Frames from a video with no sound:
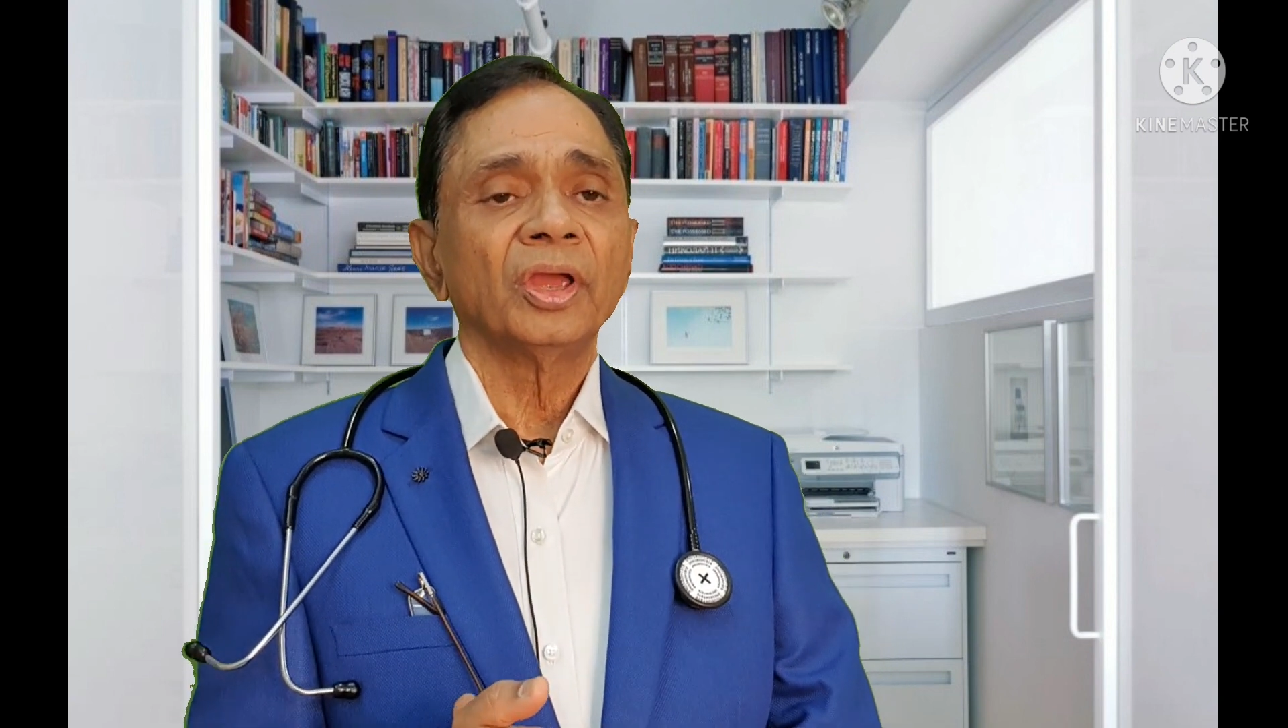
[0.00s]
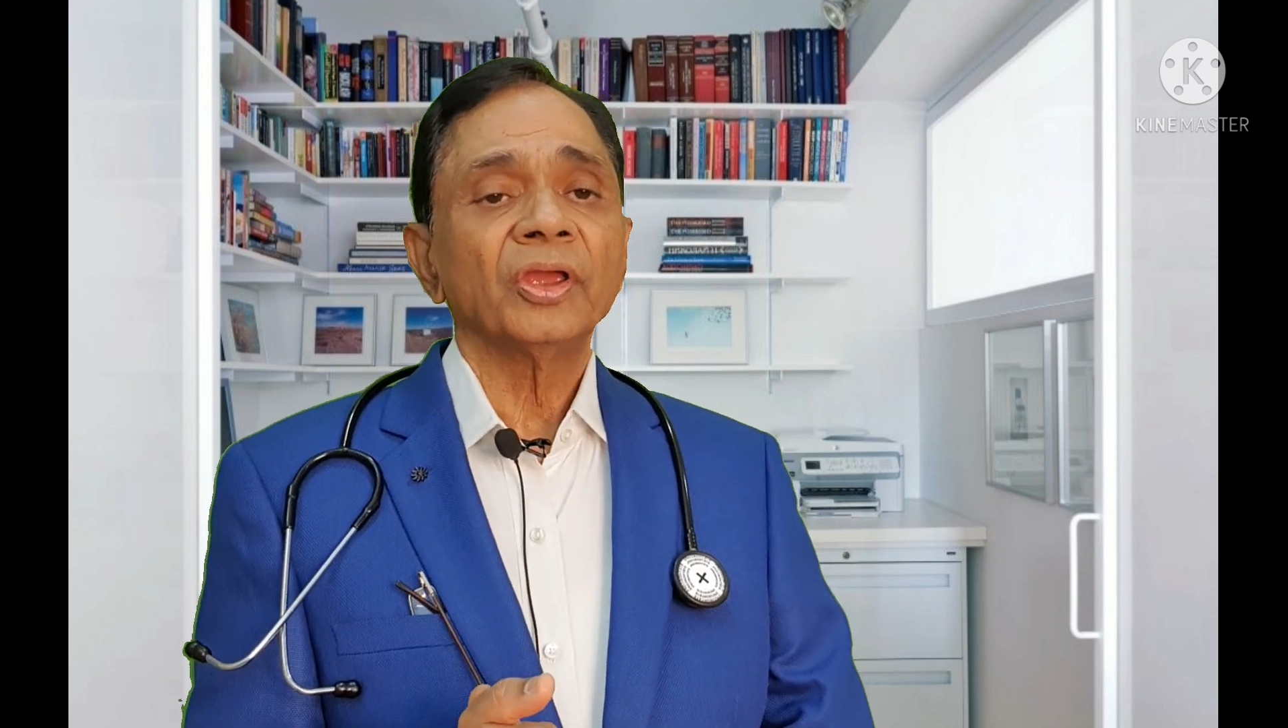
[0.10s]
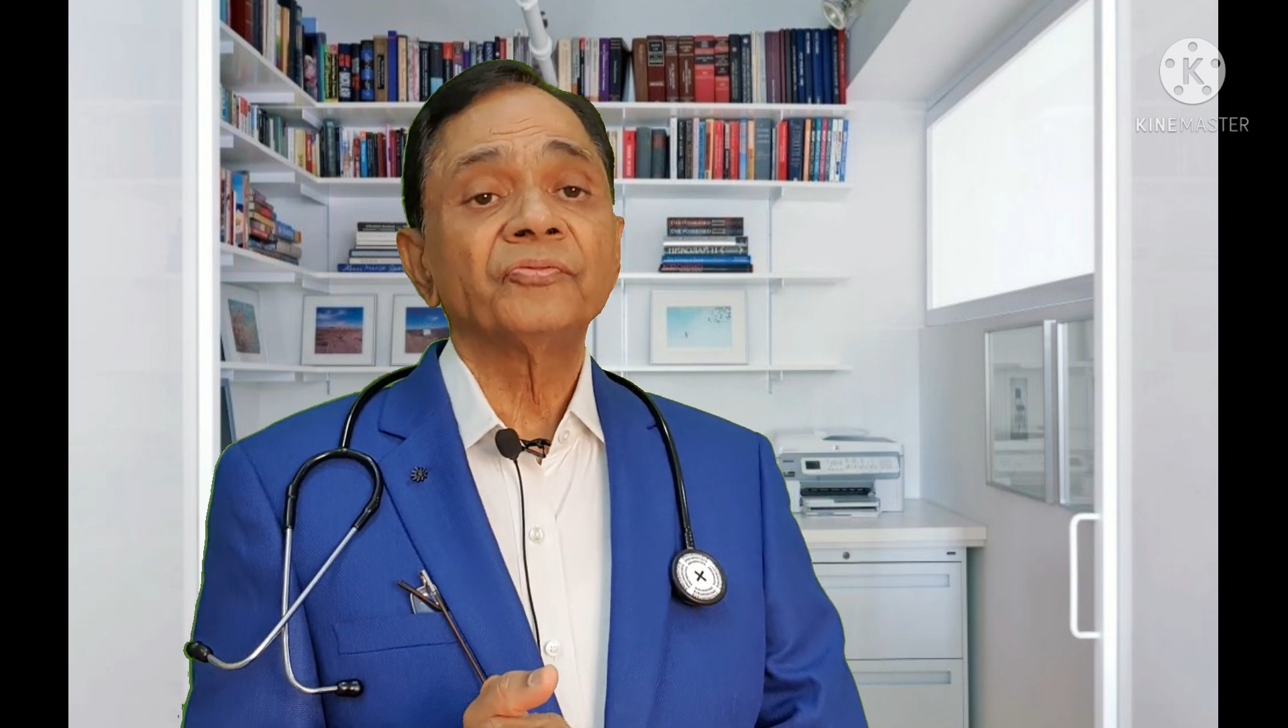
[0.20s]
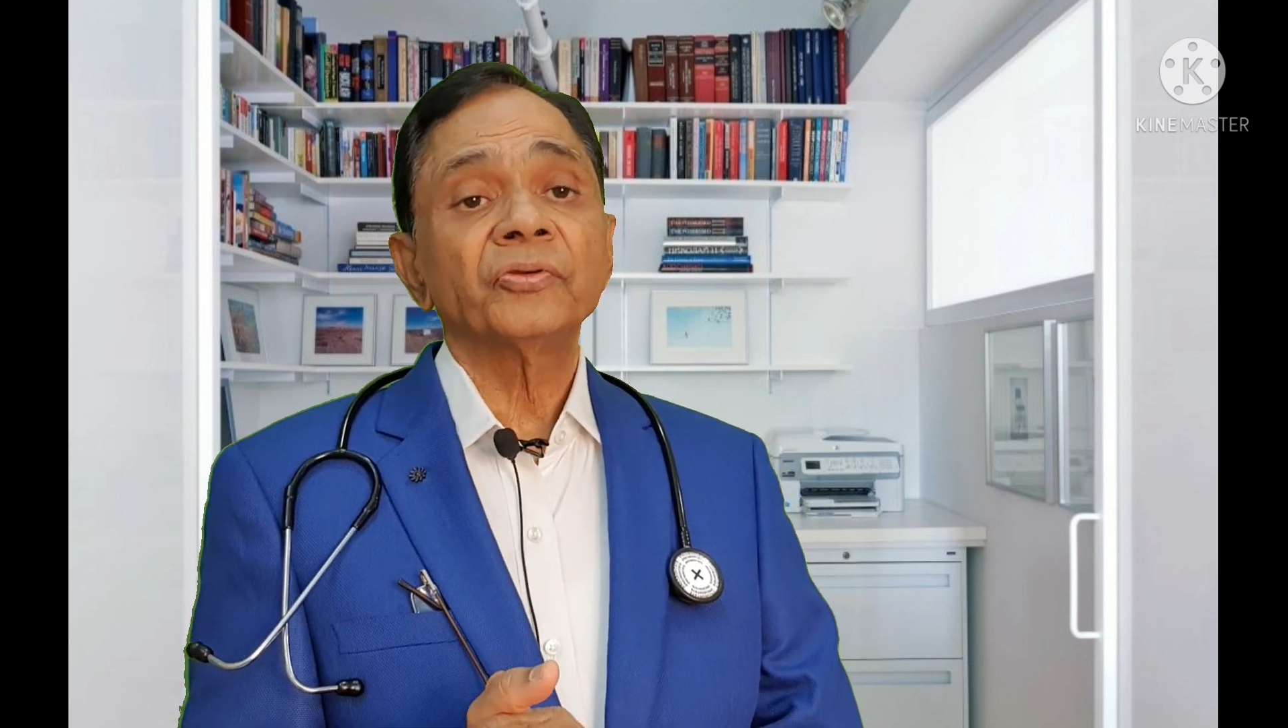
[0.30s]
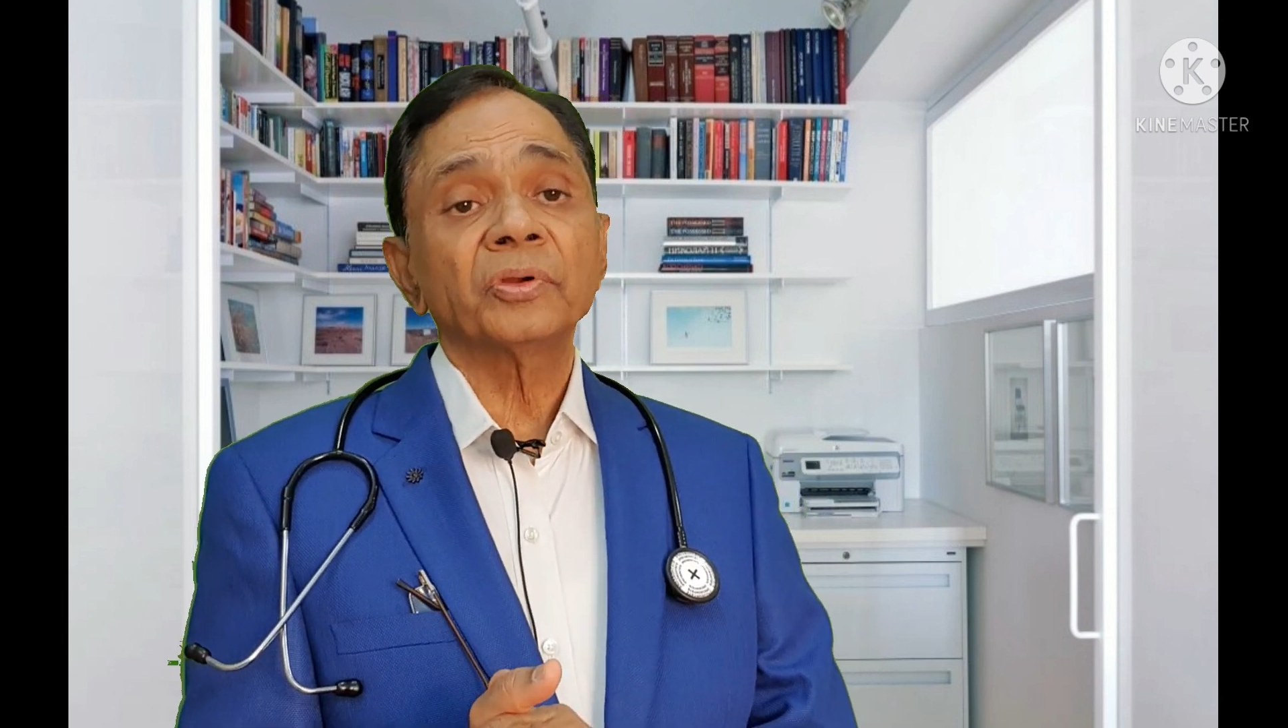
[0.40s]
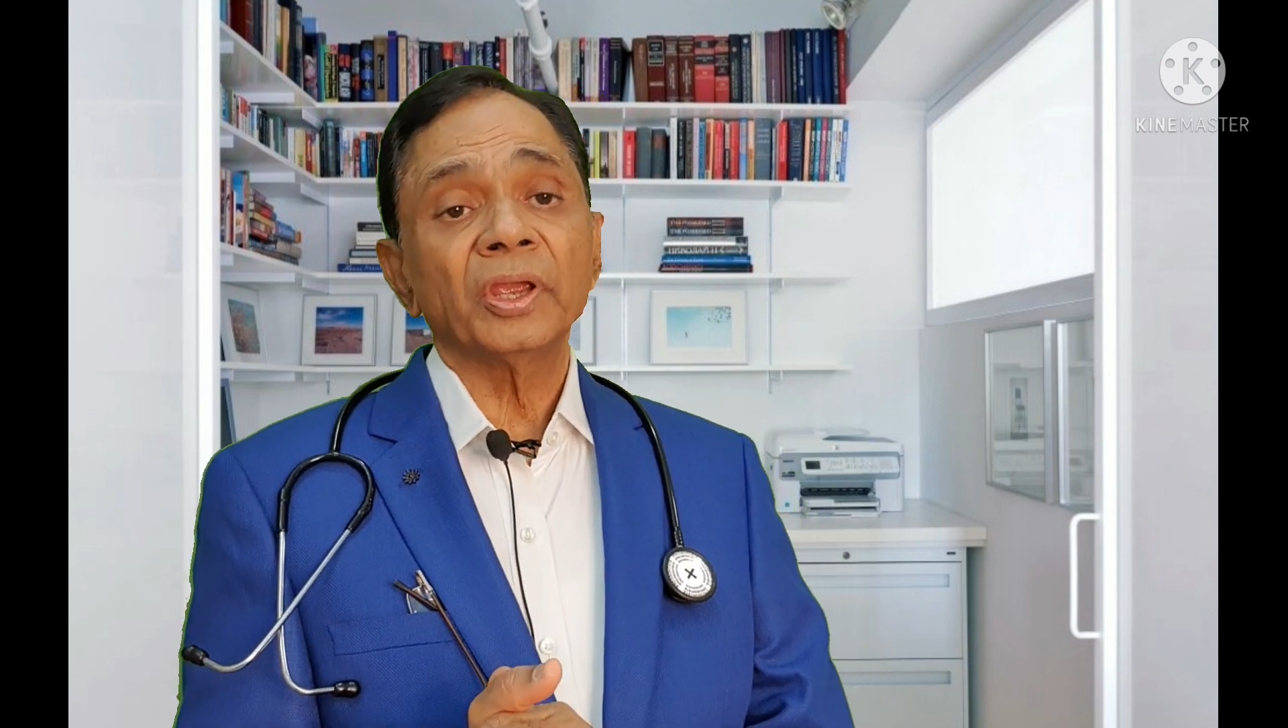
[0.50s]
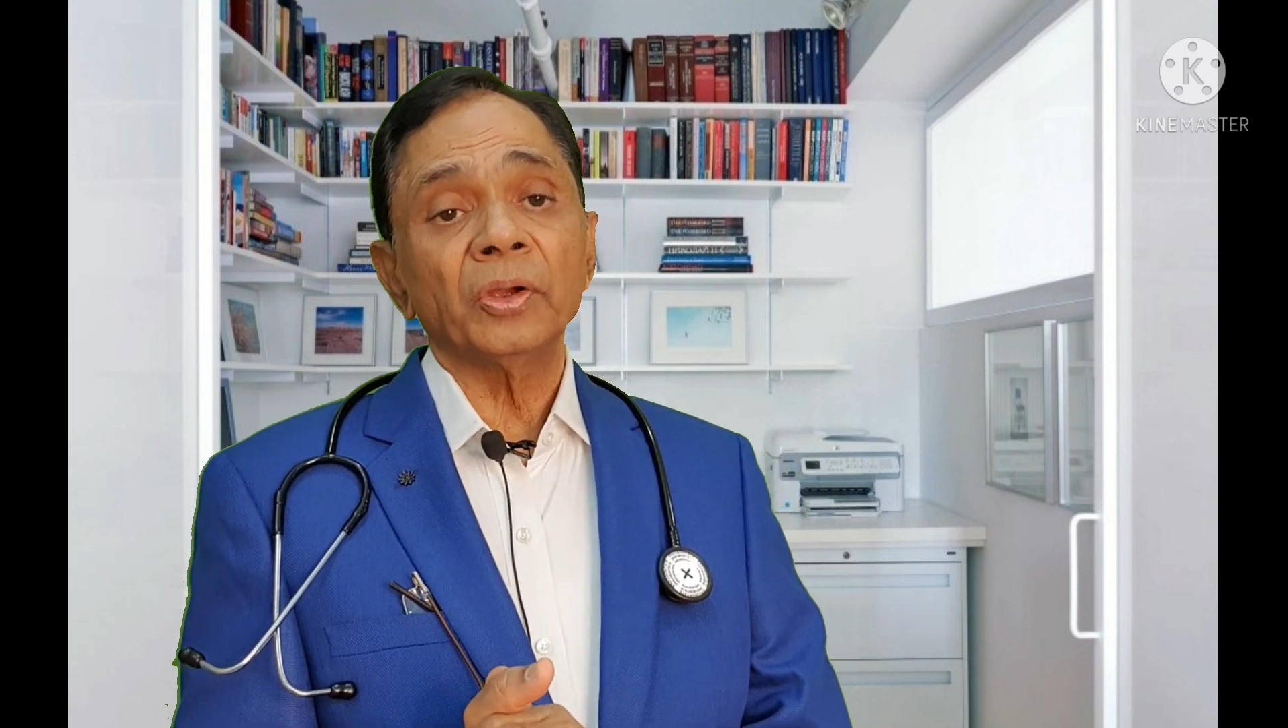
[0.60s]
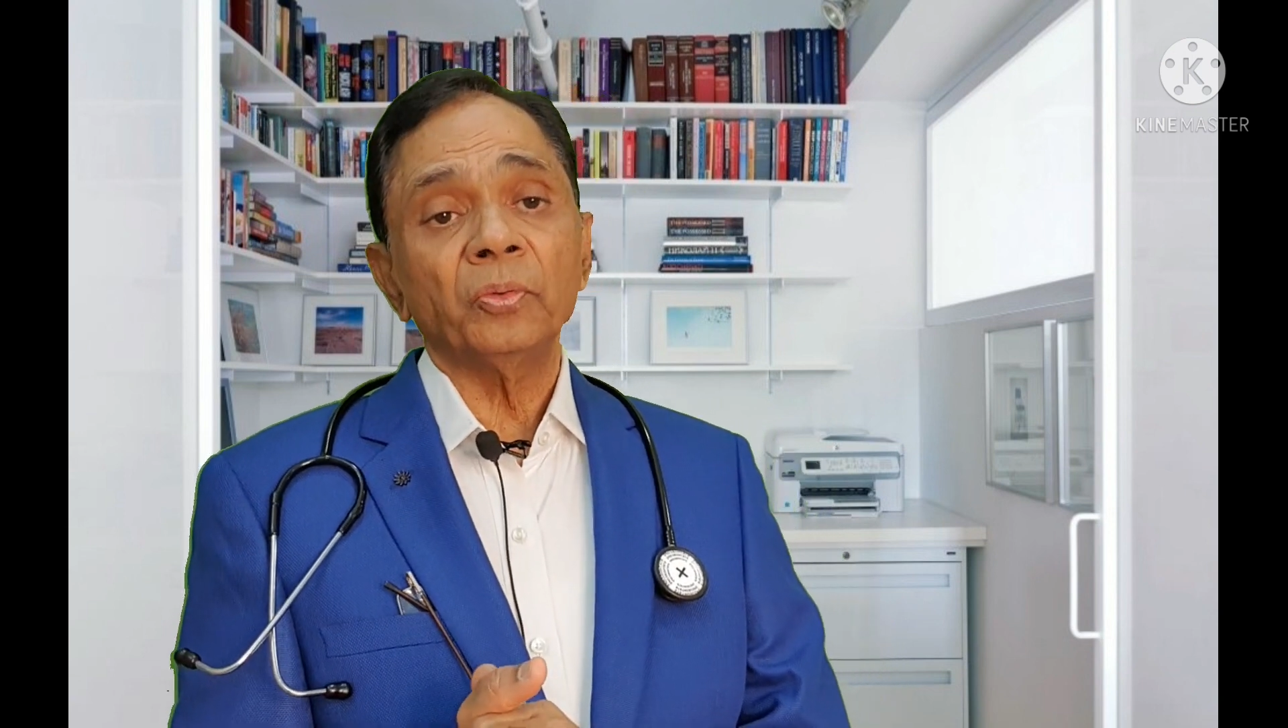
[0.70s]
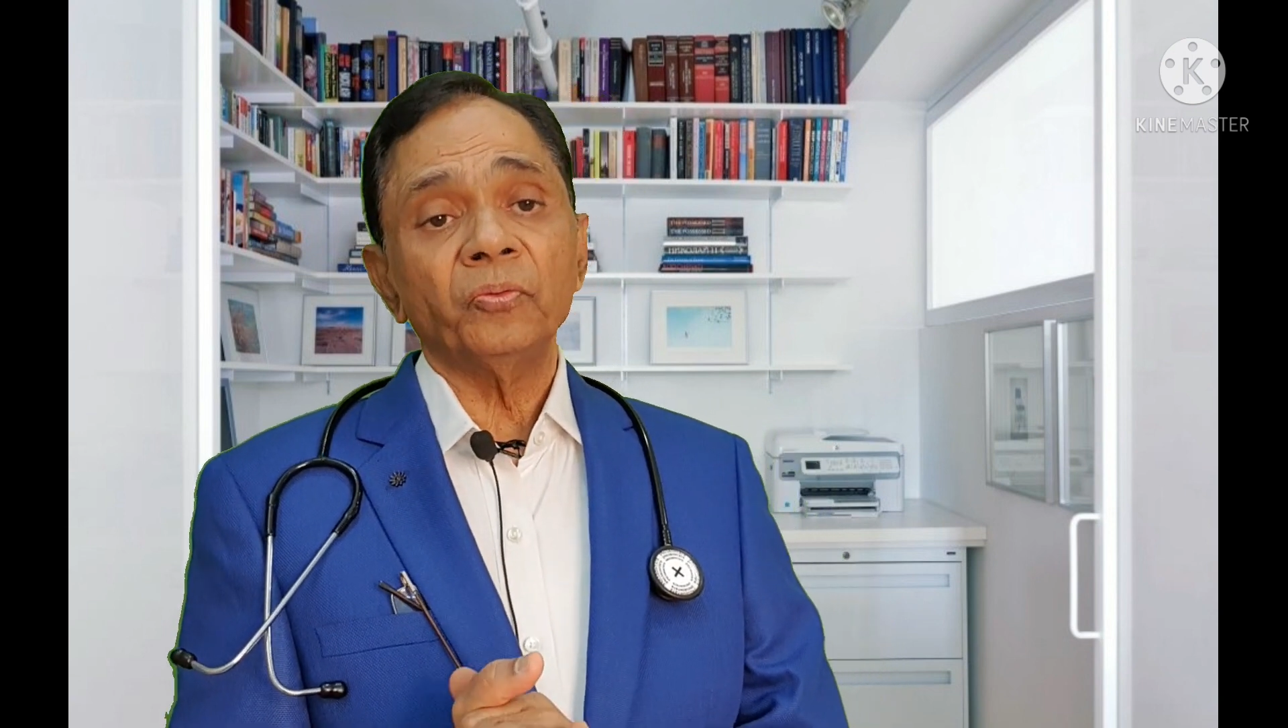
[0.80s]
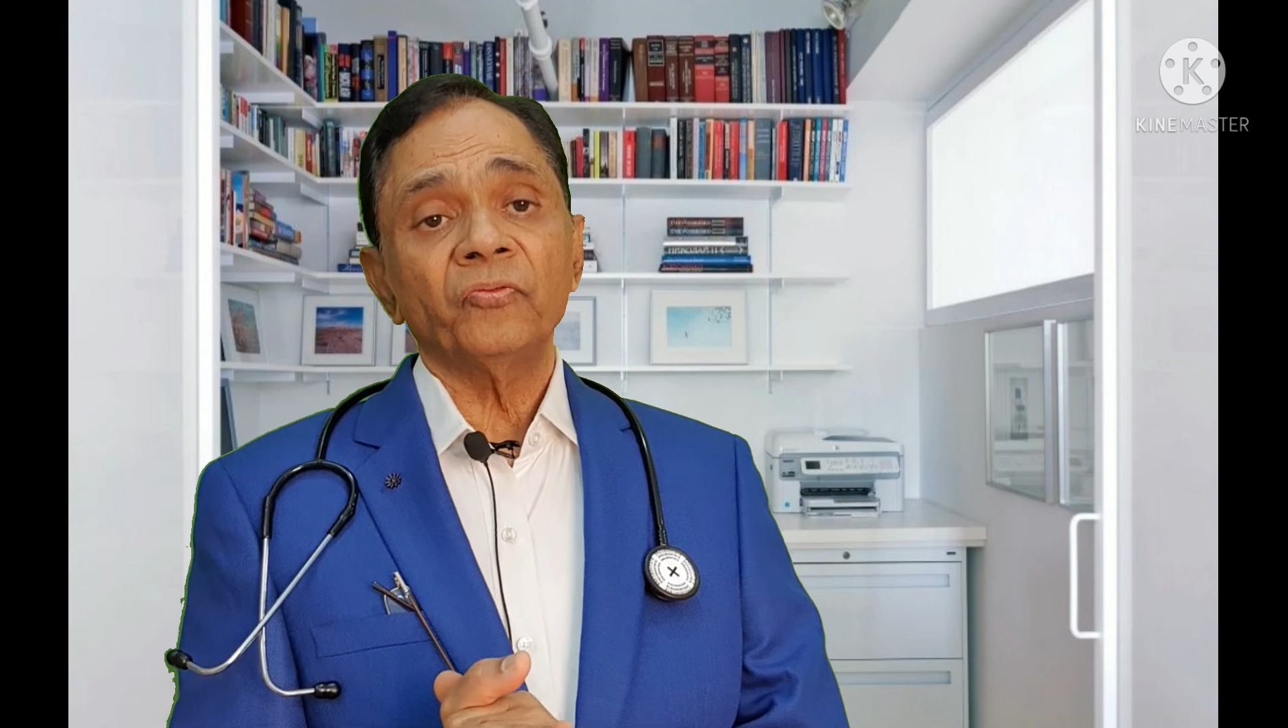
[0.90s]
if you
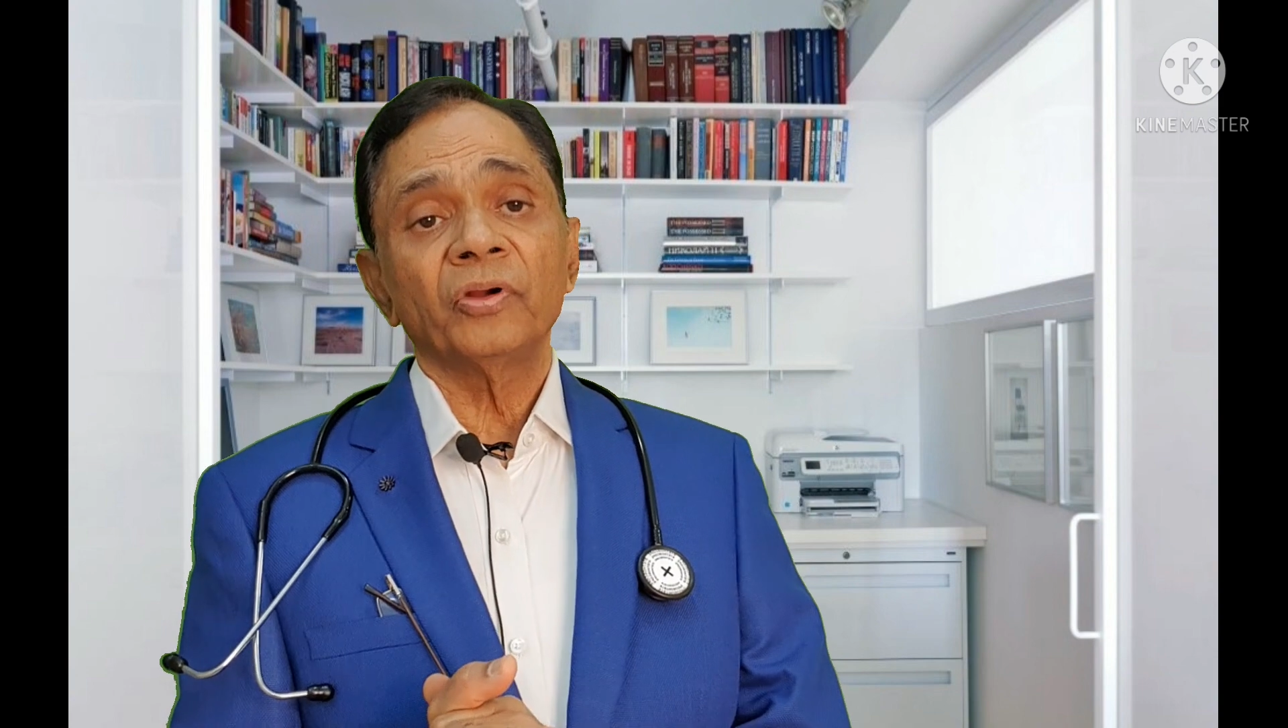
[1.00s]
give